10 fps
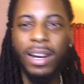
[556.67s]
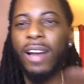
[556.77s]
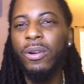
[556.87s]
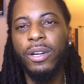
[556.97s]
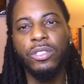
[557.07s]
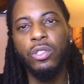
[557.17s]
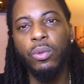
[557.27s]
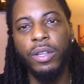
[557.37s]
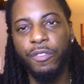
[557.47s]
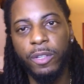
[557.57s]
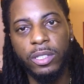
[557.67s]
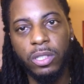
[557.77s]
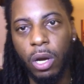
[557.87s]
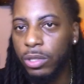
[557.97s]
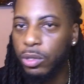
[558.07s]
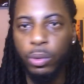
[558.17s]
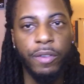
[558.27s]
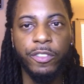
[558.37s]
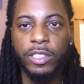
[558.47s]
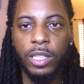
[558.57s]
and I know they're two different songs, two
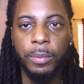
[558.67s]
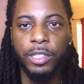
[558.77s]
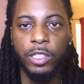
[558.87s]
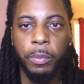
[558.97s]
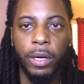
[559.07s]
different subjects,